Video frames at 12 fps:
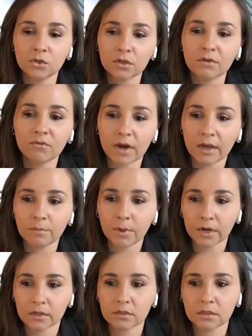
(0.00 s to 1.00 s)
Unified
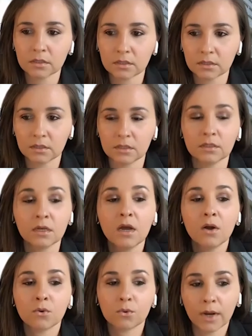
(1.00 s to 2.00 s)
Parkinson's Disease
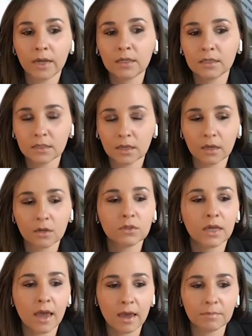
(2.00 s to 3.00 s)
Rating Scale,
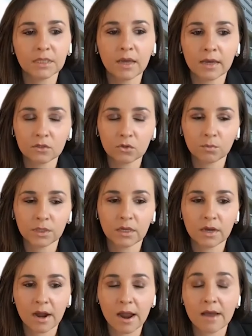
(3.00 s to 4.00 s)
the
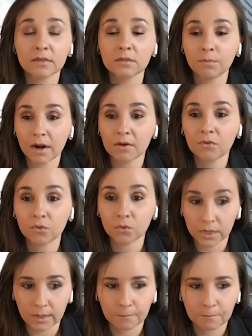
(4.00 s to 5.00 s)
MDS-UPDRS Part
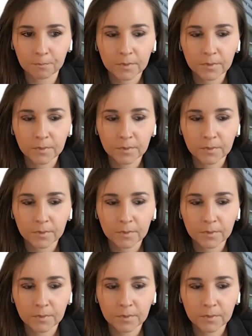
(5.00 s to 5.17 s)
3.